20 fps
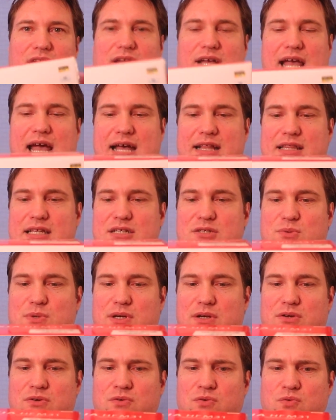had this
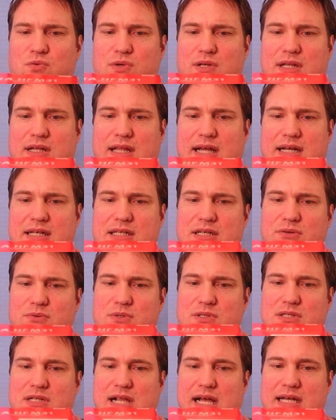one, really liked it,
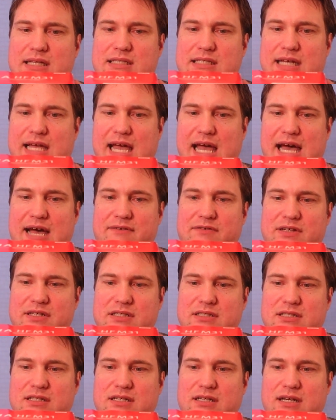was glad to have
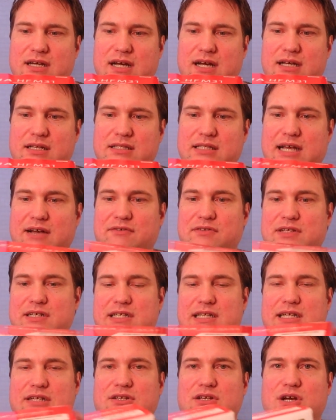it. Definitely
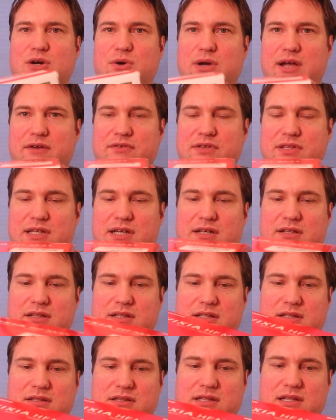didn't know everything
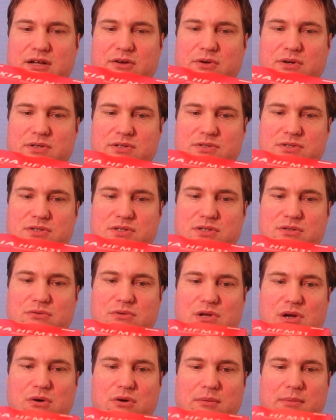there was to
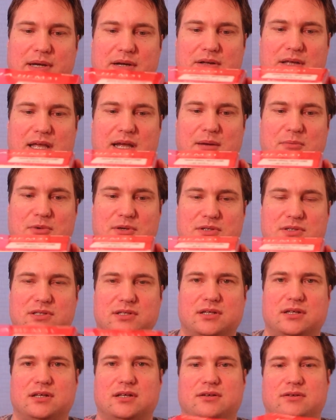know about cameras,
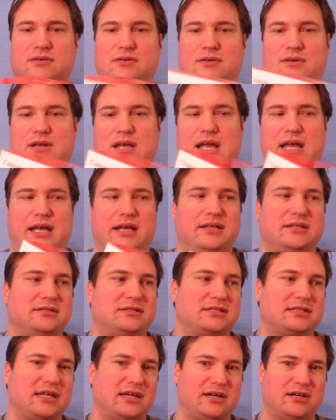and
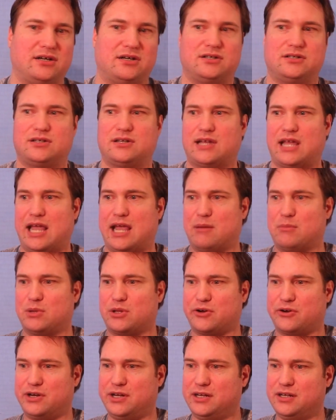still am
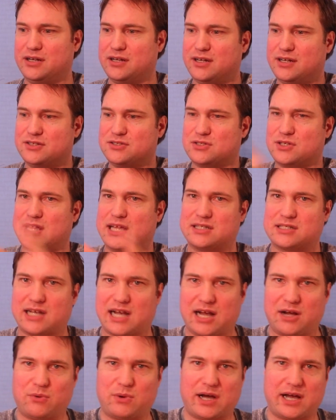learning. So that's
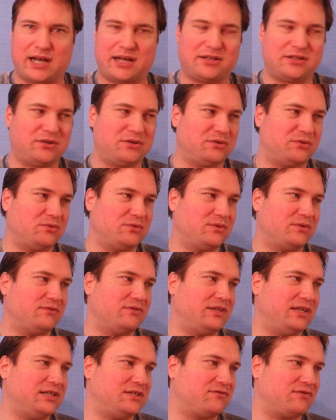kind of why I do
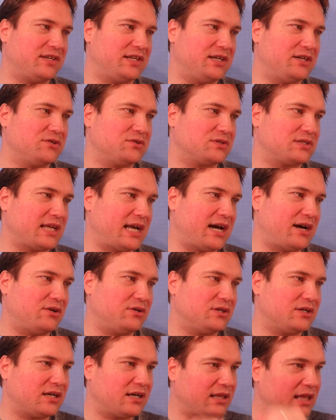these videos
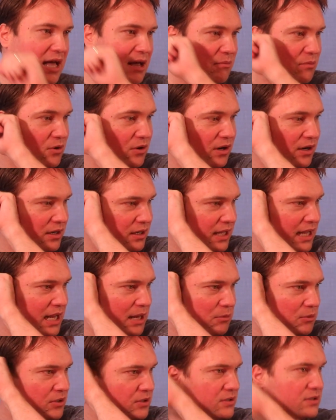now, a lot more on
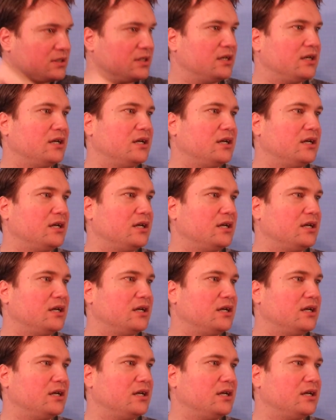cameras.